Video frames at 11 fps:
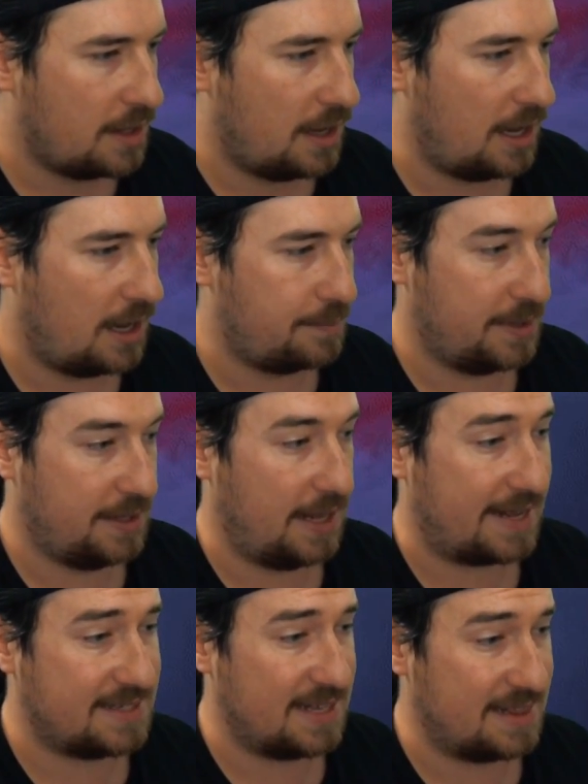But
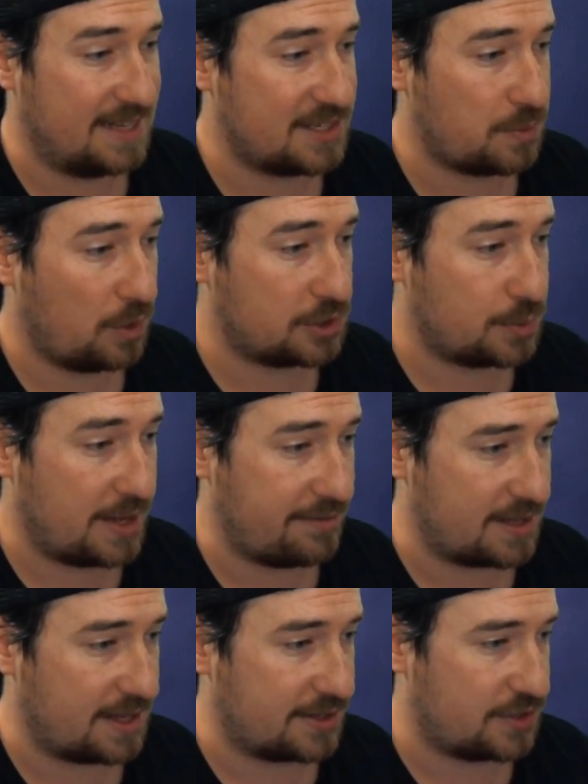like I said, this works with
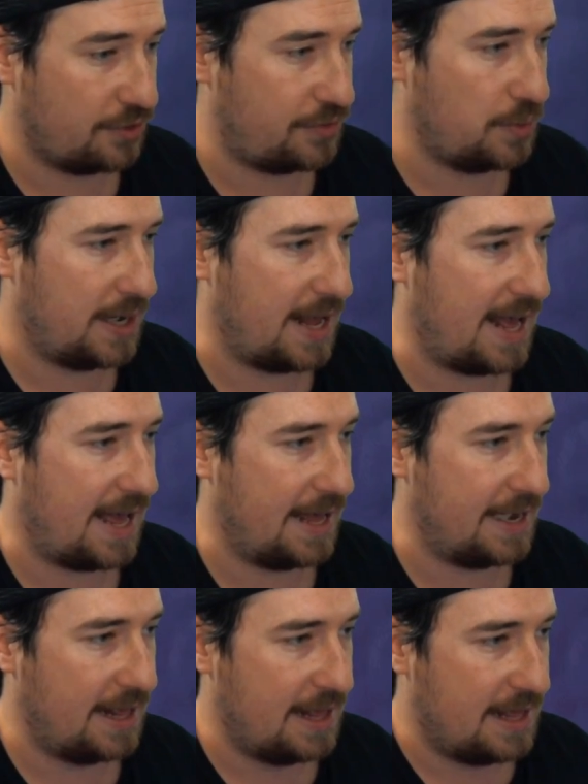everything. So if you want to
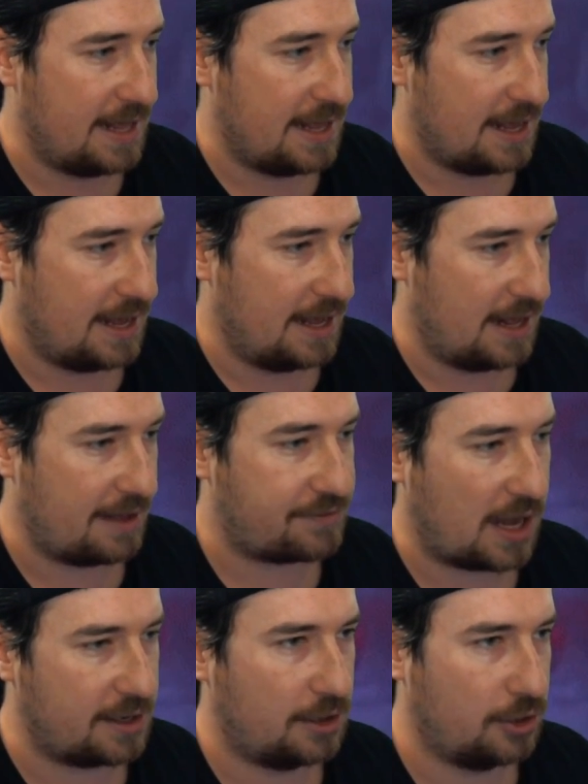add, I've
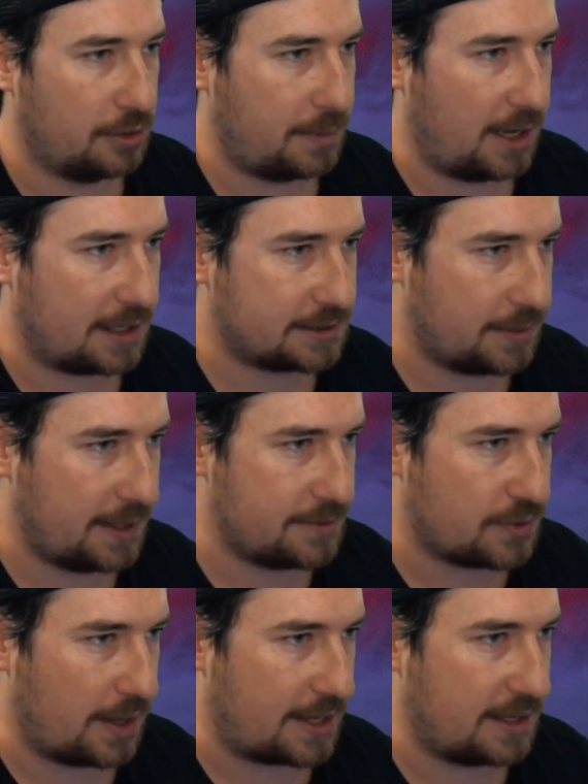got an alert box, right?
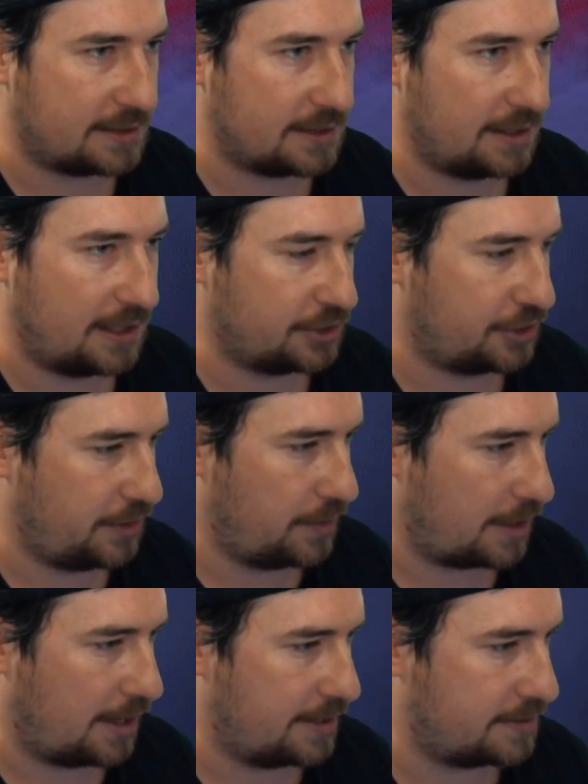So I clicked on, I'll show you
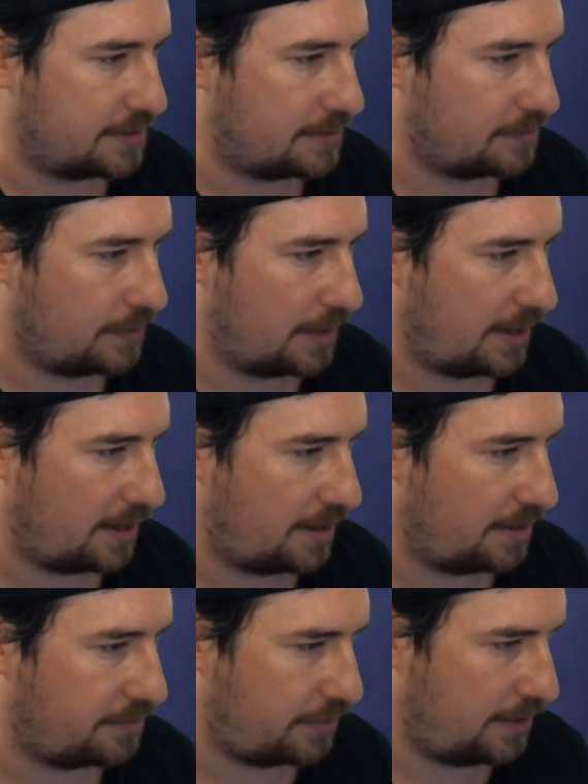what I
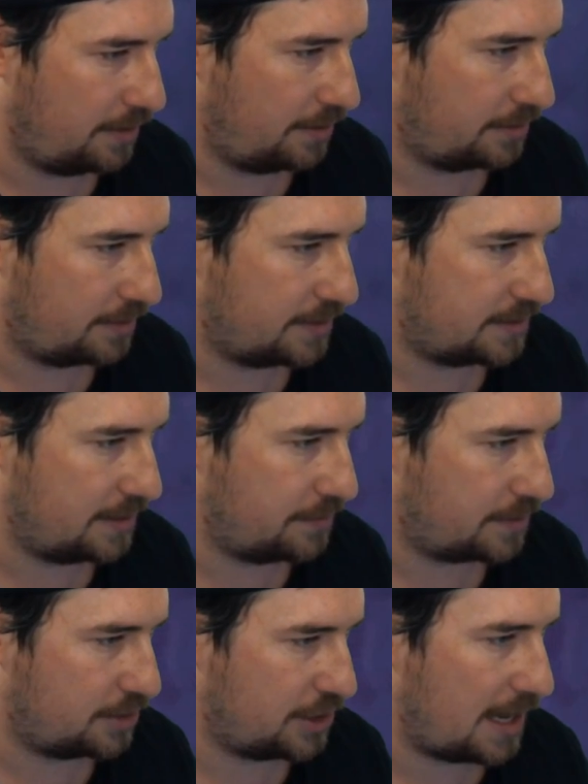have here. Let's see,
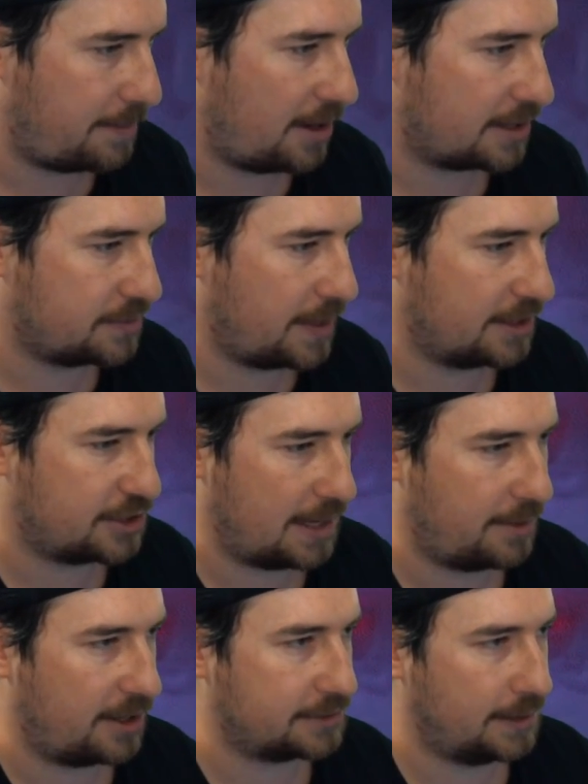with the chat box, we got chat
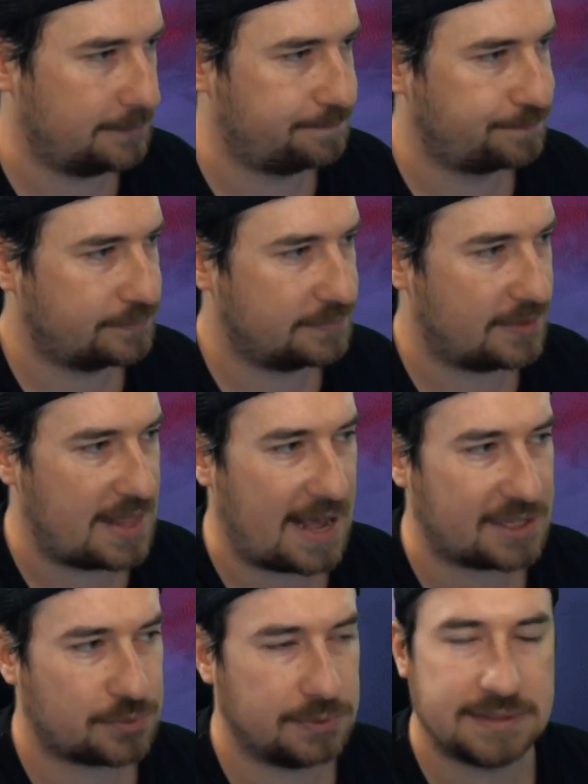box, right?
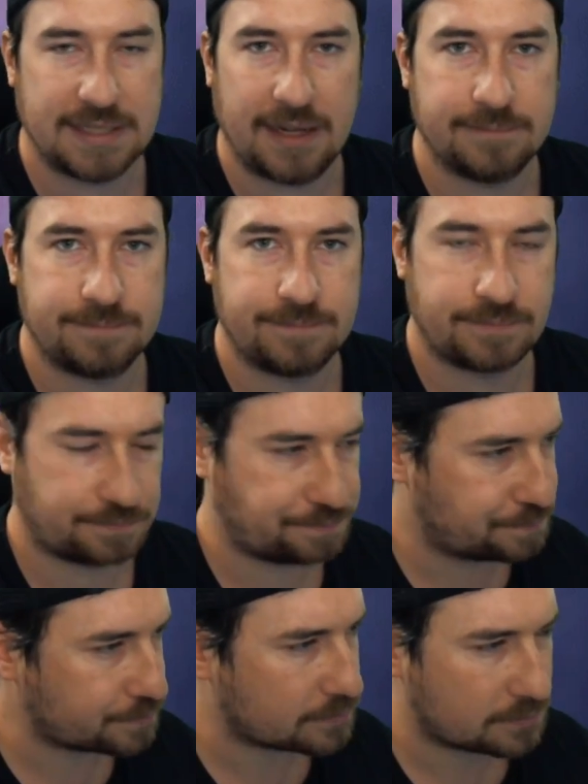That's where it's at.
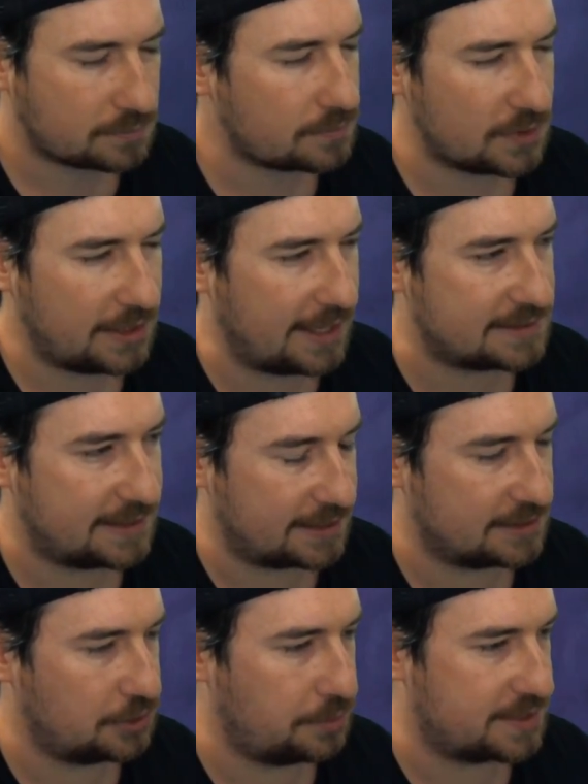Can't see it
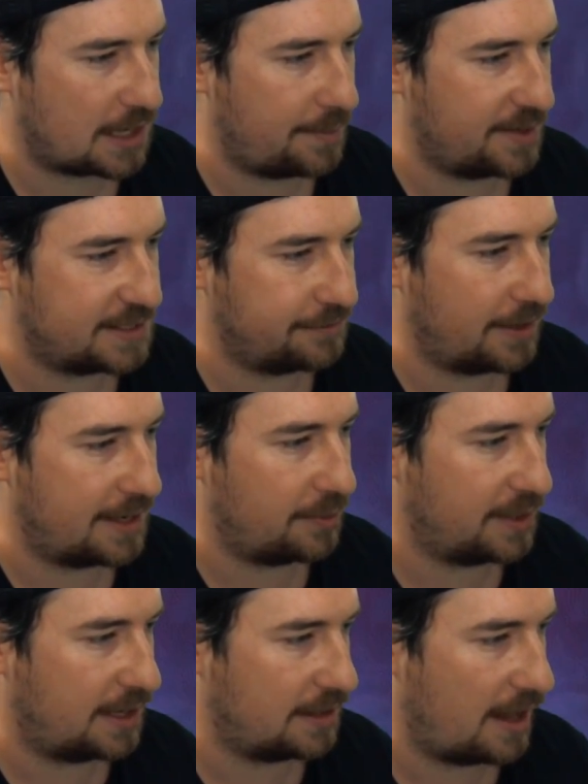because nobody's commenting right now. We're
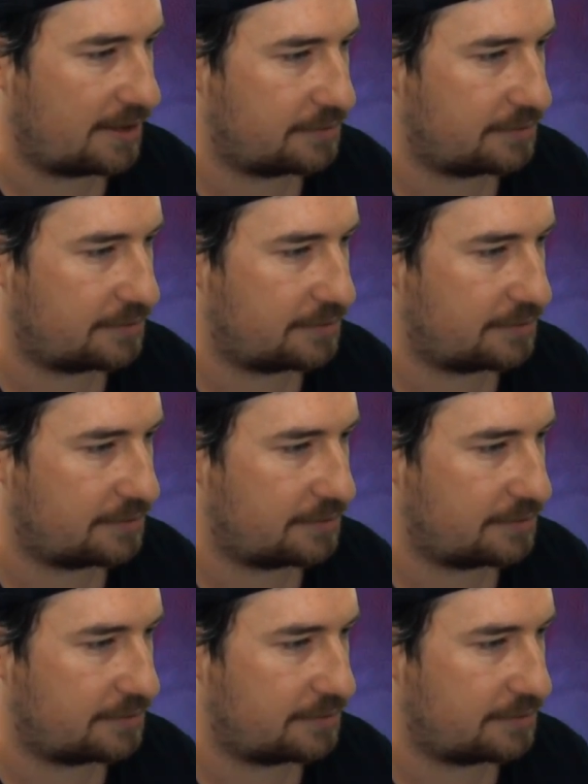not live,